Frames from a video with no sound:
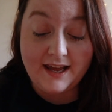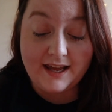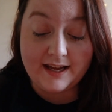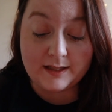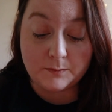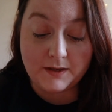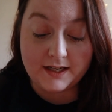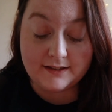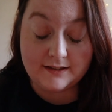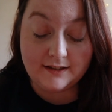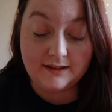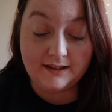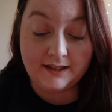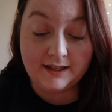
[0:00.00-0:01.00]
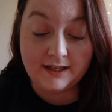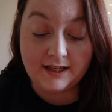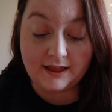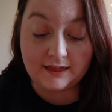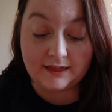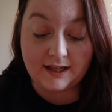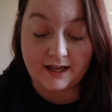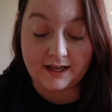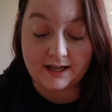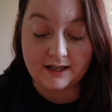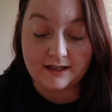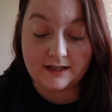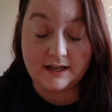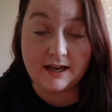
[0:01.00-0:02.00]
It's basically
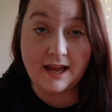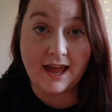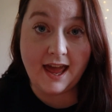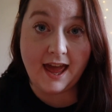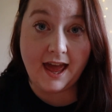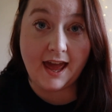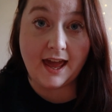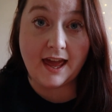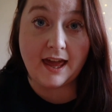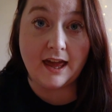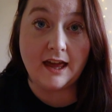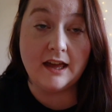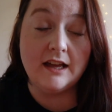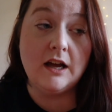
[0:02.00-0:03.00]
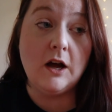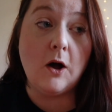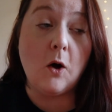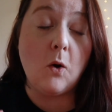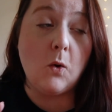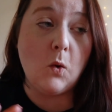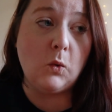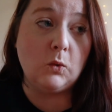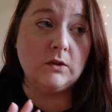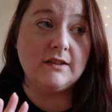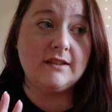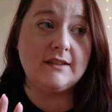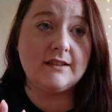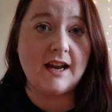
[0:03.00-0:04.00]
like a
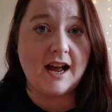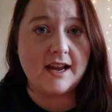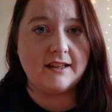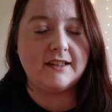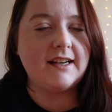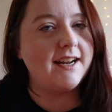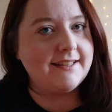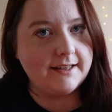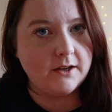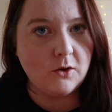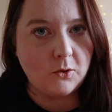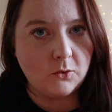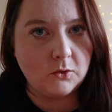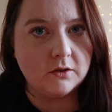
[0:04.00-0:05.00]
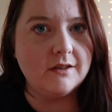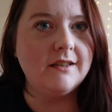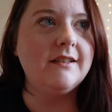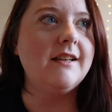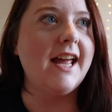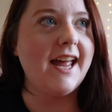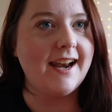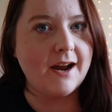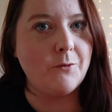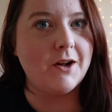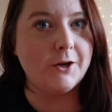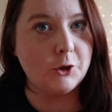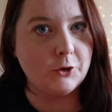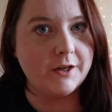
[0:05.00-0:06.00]
old style, and I say old and I
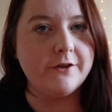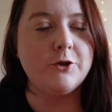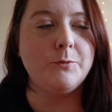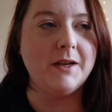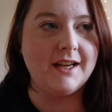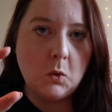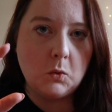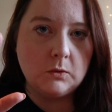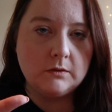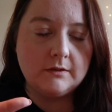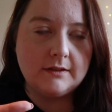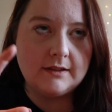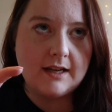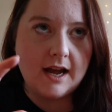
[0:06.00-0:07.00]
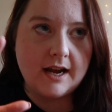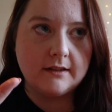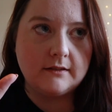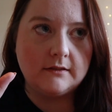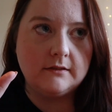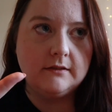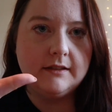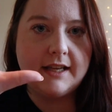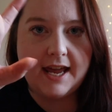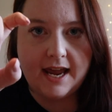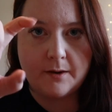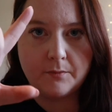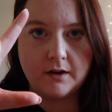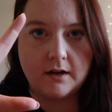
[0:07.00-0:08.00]
want to cringe, old style
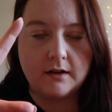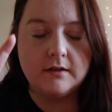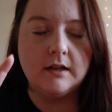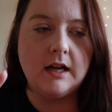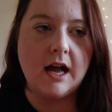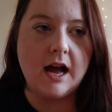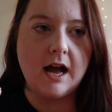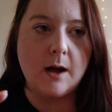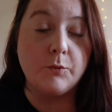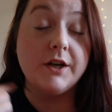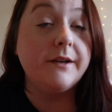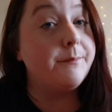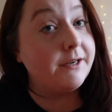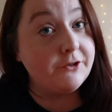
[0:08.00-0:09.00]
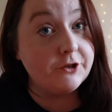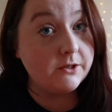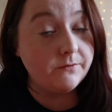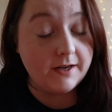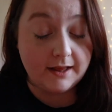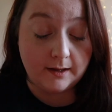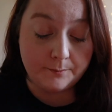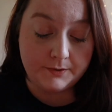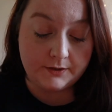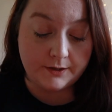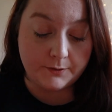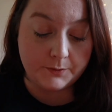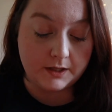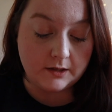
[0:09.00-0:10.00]
camera where your pictures develop.
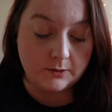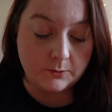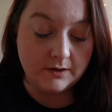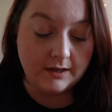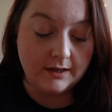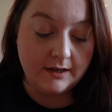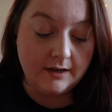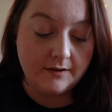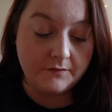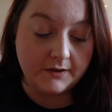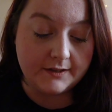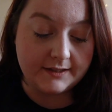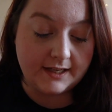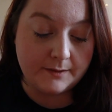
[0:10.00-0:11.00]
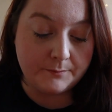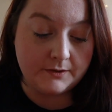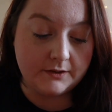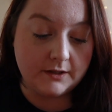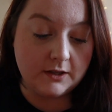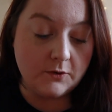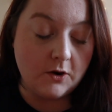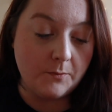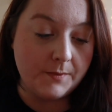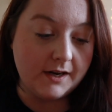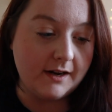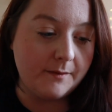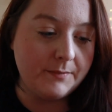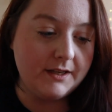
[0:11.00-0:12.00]
So you, for example, you open
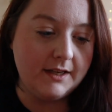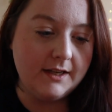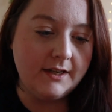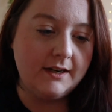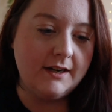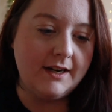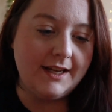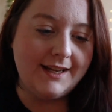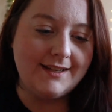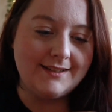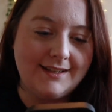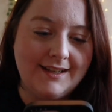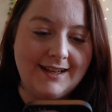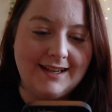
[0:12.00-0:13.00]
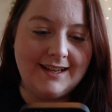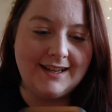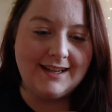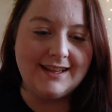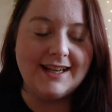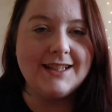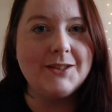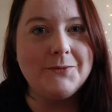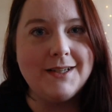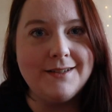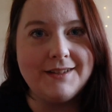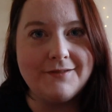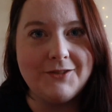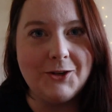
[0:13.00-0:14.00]
it up here and that's
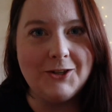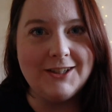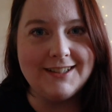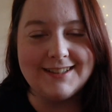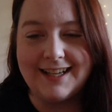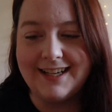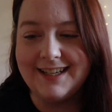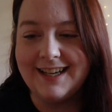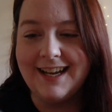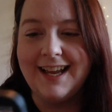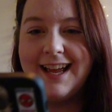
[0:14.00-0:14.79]
what the floor looks like.